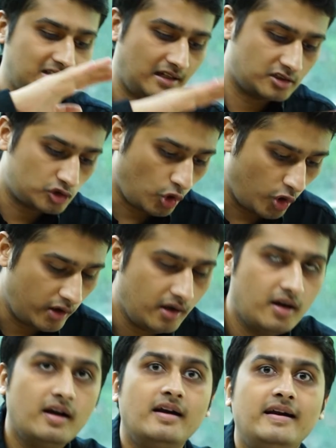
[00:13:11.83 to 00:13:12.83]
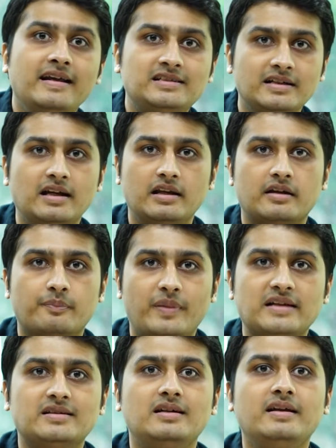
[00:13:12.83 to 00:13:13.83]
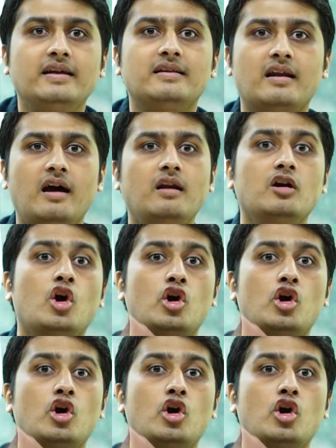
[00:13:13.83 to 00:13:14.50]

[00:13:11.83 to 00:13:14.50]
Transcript: are stored digitally. Presently there are